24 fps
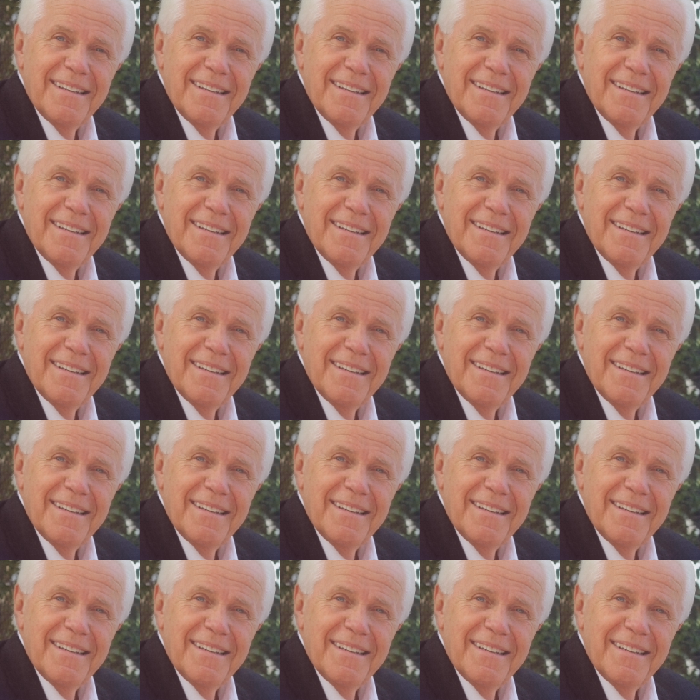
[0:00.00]

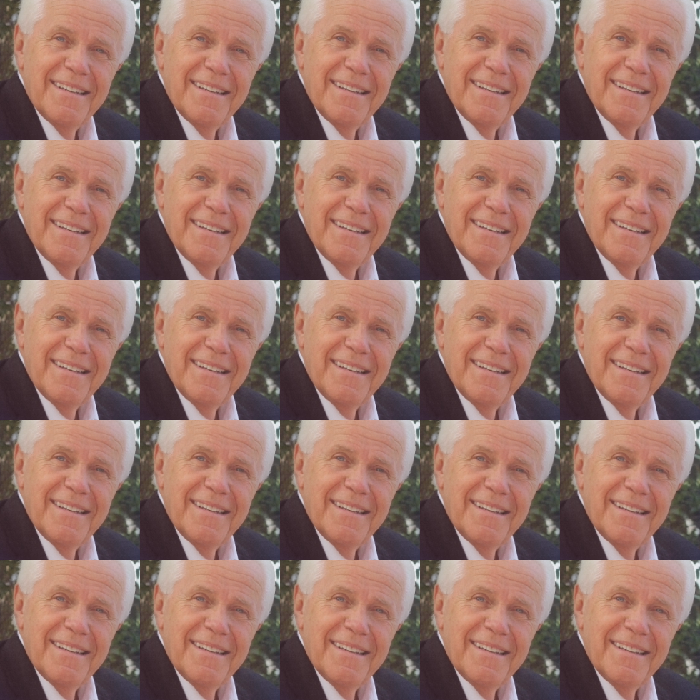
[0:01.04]
[no speech]